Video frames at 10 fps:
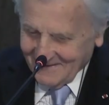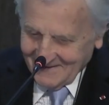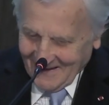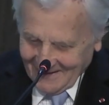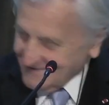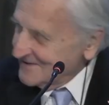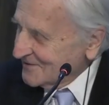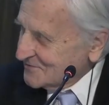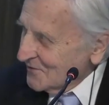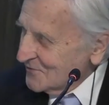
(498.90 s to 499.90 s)
I see that
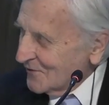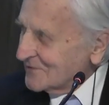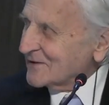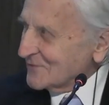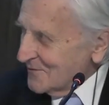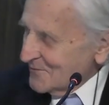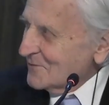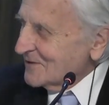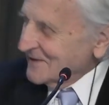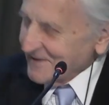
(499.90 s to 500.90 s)
you are nodding. We
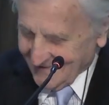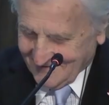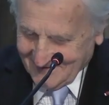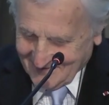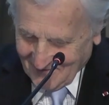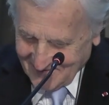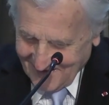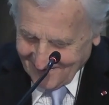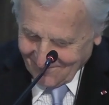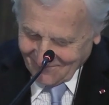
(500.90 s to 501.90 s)
will discuss
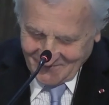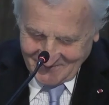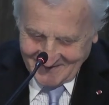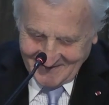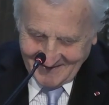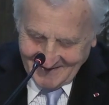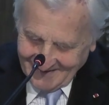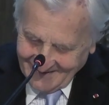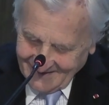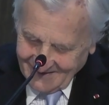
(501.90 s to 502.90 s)
that, of course.
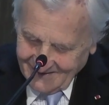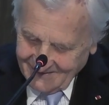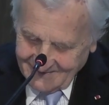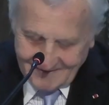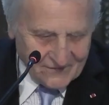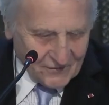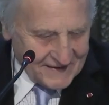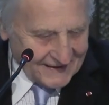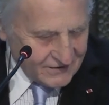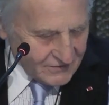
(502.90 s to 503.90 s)
Uh, so
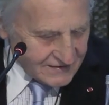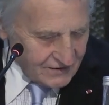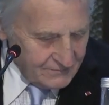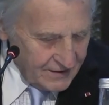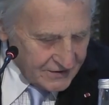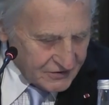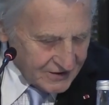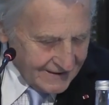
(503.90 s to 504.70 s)
thank you so much.